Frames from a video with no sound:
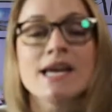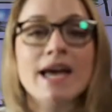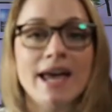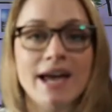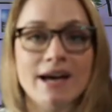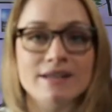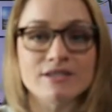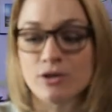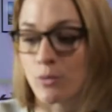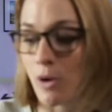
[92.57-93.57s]
and
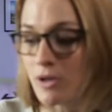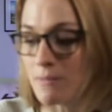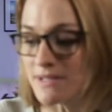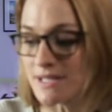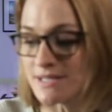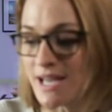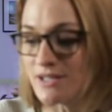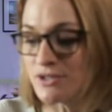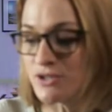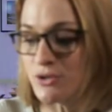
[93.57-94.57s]
you're welcome, as I said,
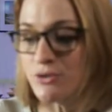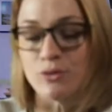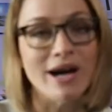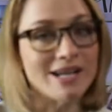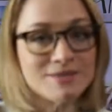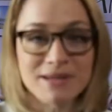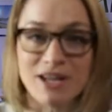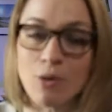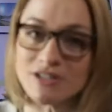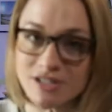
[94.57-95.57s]
to ask me any
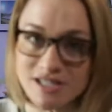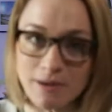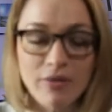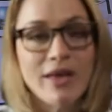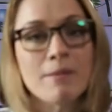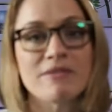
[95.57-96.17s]
questions about them.